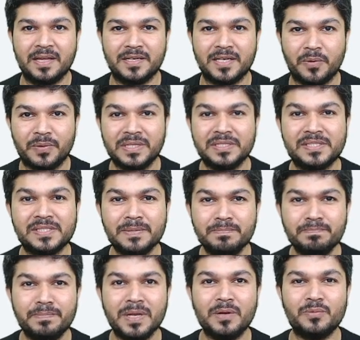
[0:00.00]
Now in
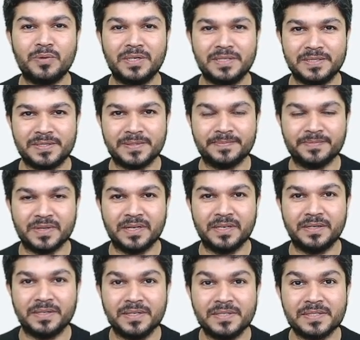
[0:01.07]
simple words,
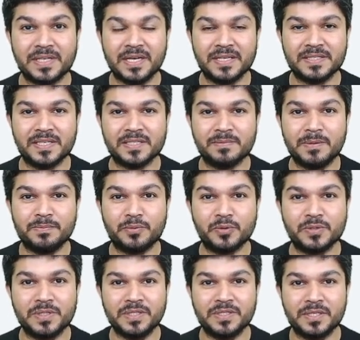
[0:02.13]
risk assessment
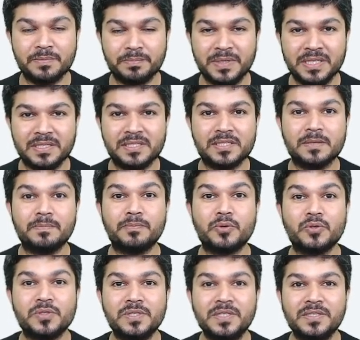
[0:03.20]
procedure means
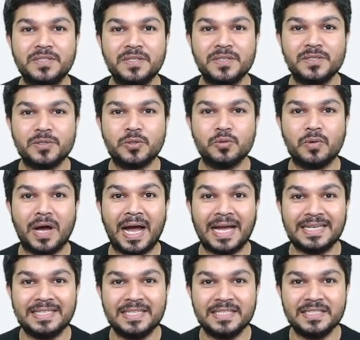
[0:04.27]
procedures to
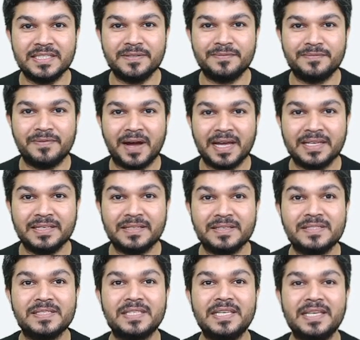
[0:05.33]
identify
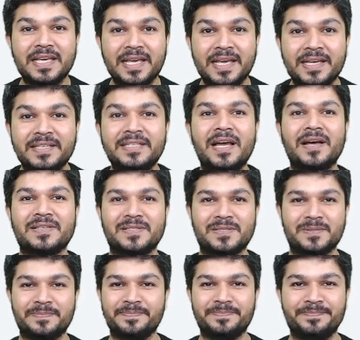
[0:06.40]
risky
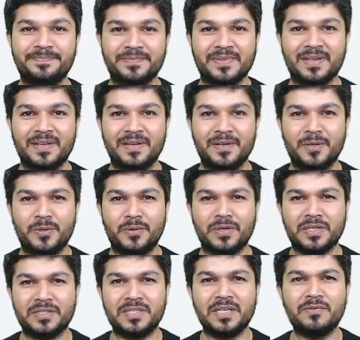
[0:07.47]
areas.
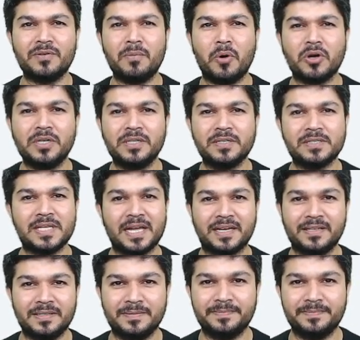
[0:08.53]
Okay, think from auditor's angle.